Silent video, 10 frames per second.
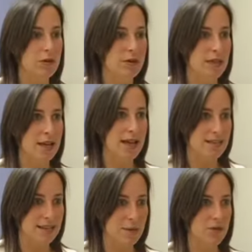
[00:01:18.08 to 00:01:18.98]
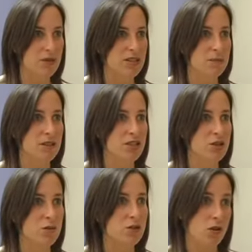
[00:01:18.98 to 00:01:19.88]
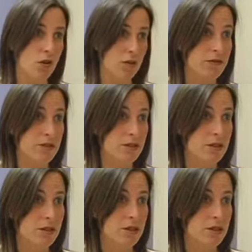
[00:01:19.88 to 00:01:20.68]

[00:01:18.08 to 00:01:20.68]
the acetabular dysplasia resolves,